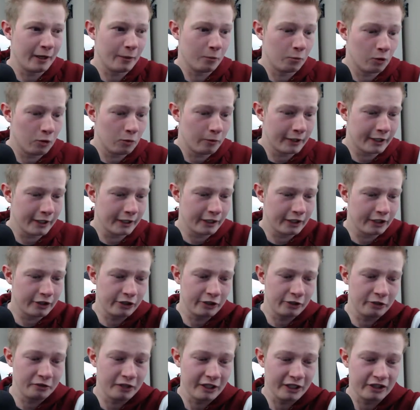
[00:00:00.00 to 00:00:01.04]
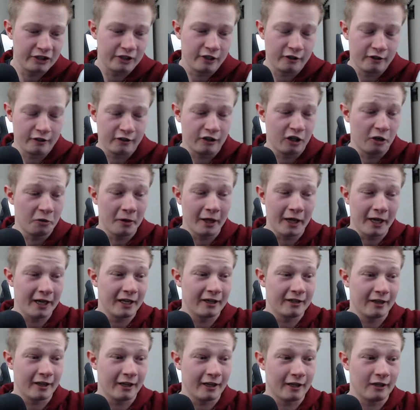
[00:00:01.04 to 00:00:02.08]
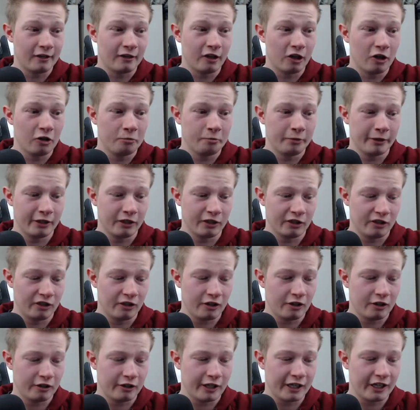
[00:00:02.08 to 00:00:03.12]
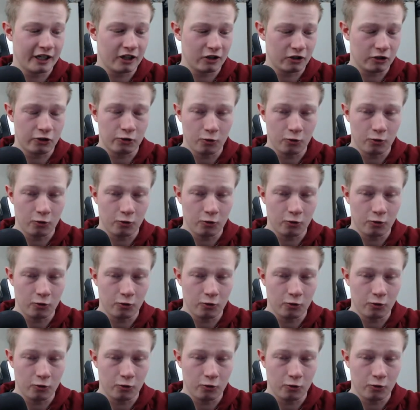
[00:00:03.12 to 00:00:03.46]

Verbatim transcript: And what we're going to do is to go ahead and open the